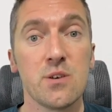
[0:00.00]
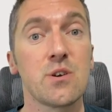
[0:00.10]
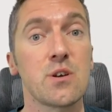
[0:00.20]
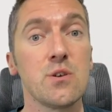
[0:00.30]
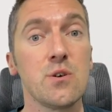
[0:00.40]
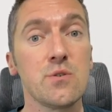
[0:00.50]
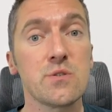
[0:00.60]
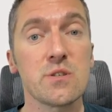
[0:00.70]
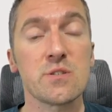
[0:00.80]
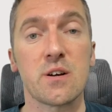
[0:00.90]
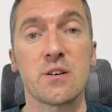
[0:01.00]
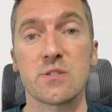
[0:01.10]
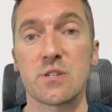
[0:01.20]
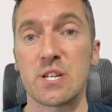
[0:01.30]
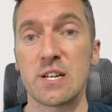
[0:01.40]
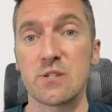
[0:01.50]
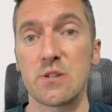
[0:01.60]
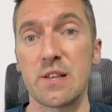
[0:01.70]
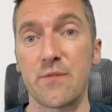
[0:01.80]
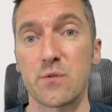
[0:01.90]
You can use the stars to change
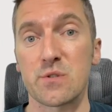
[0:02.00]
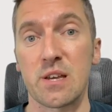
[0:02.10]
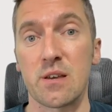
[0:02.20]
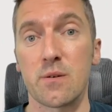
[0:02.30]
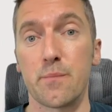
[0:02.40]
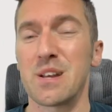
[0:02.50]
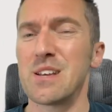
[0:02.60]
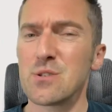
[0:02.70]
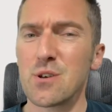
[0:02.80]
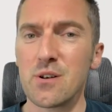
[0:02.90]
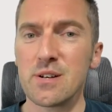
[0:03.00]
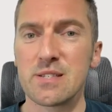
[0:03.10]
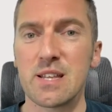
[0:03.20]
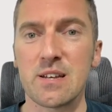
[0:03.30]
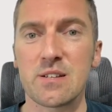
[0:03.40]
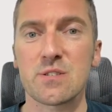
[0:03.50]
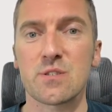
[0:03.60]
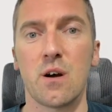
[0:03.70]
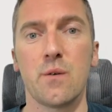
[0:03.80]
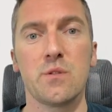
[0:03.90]
the difficulty, but it is a good idea to
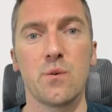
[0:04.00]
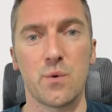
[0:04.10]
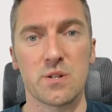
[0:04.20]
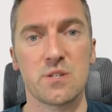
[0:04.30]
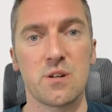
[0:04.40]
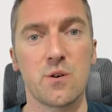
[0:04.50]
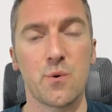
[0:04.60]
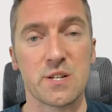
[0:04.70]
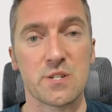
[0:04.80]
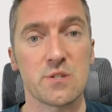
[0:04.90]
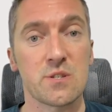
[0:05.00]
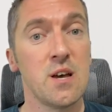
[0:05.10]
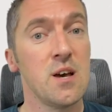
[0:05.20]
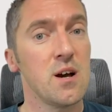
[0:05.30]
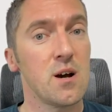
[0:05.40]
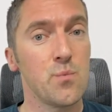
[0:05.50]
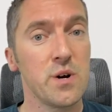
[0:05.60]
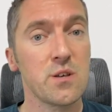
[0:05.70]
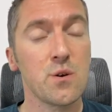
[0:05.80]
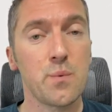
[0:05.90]
start with the 1-star questions and
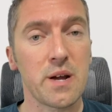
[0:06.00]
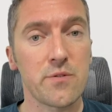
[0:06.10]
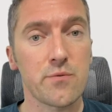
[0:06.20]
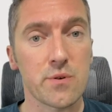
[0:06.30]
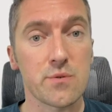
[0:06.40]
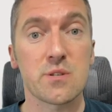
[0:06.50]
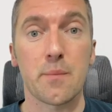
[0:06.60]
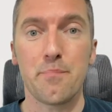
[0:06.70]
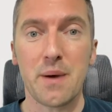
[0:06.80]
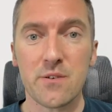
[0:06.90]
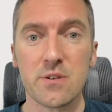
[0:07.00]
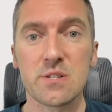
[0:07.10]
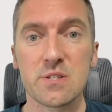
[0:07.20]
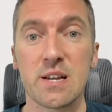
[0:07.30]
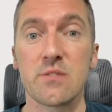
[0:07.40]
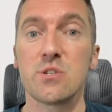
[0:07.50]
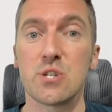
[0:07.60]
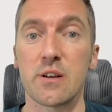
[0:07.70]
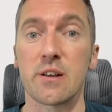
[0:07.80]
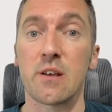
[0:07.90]
work your way through to better understand the
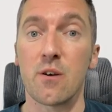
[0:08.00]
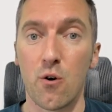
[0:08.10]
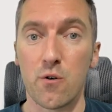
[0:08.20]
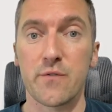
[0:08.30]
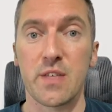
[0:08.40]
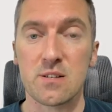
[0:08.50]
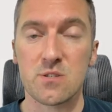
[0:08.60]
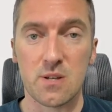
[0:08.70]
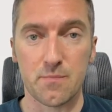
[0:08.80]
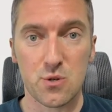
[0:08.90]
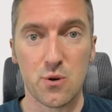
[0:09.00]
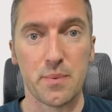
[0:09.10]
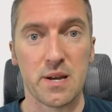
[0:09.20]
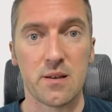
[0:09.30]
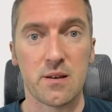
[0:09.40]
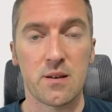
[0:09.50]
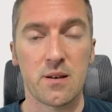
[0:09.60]
journey of that subtopic.